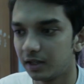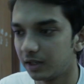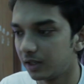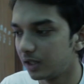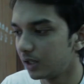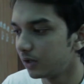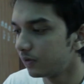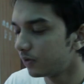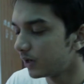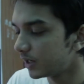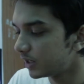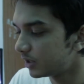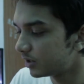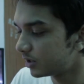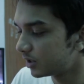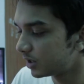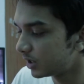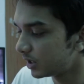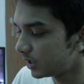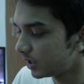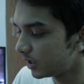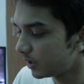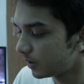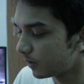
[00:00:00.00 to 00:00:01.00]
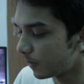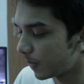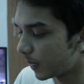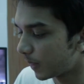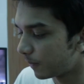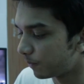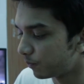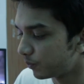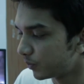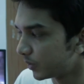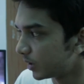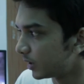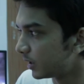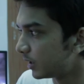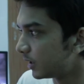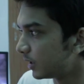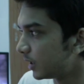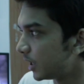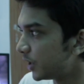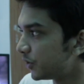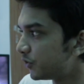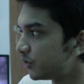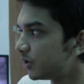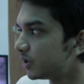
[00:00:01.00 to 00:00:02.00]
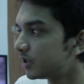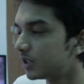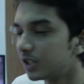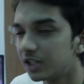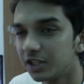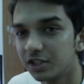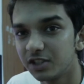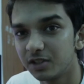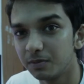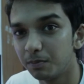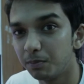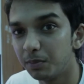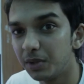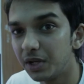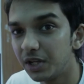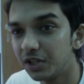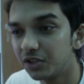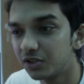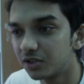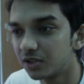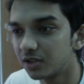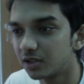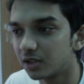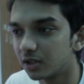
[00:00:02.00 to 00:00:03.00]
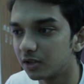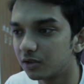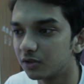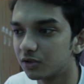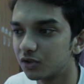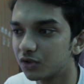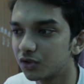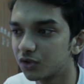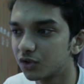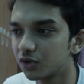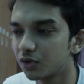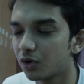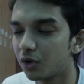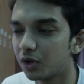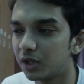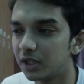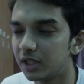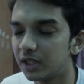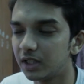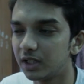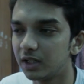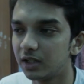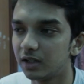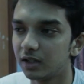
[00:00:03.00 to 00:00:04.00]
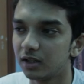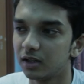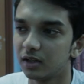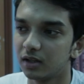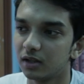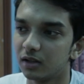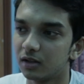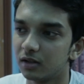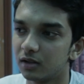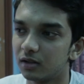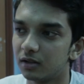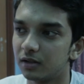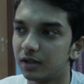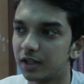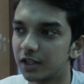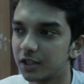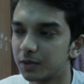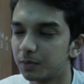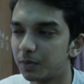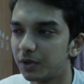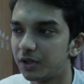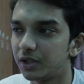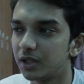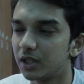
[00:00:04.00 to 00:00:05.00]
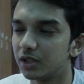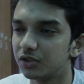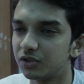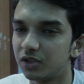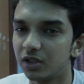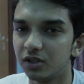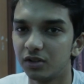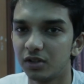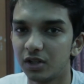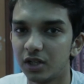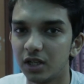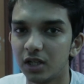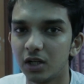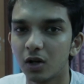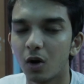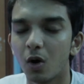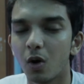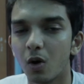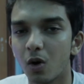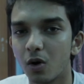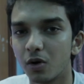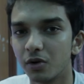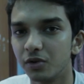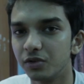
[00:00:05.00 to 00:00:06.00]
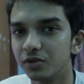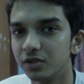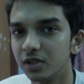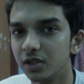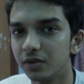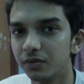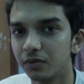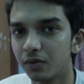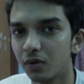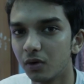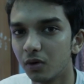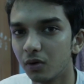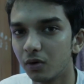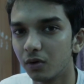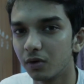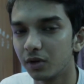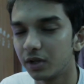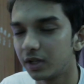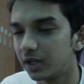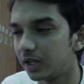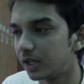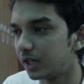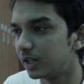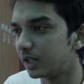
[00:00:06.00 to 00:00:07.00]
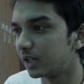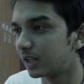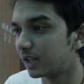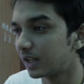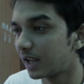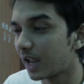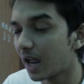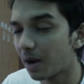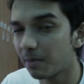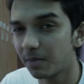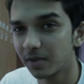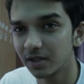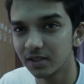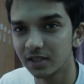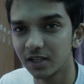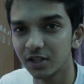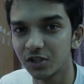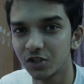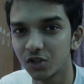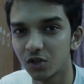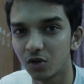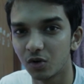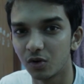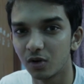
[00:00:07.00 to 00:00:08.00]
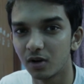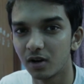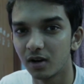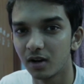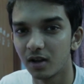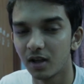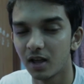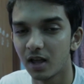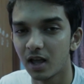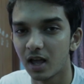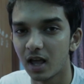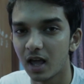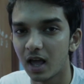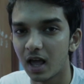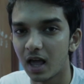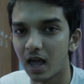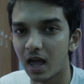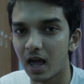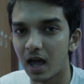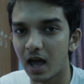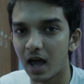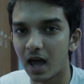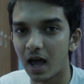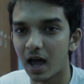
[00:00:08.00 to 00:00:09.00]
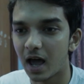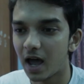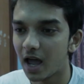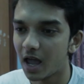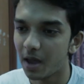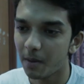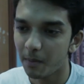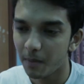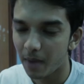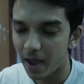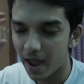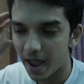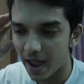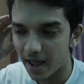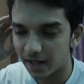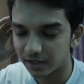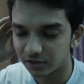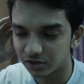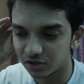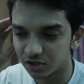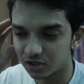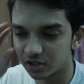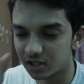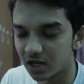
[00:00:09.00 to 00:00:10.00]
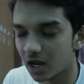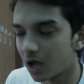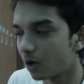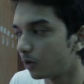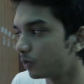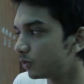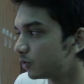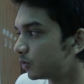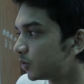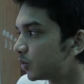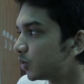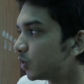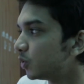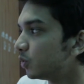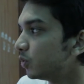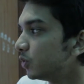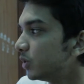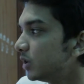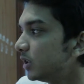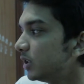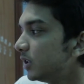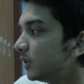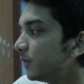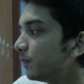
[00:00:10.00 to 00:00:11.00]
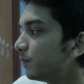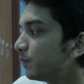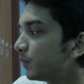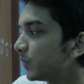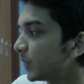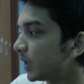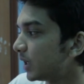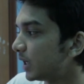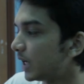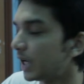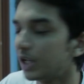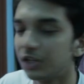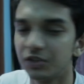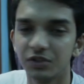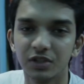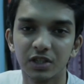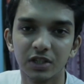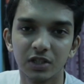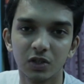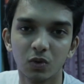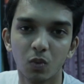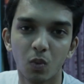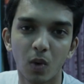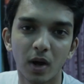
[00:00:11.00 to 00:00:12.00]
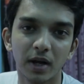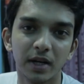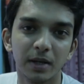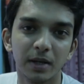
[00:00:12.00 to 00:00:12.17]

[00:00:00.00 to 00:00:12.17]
If I see HTC's Beats, Sony, Xperia Z3 or Z4 in camera section, I am hands down to the HTC One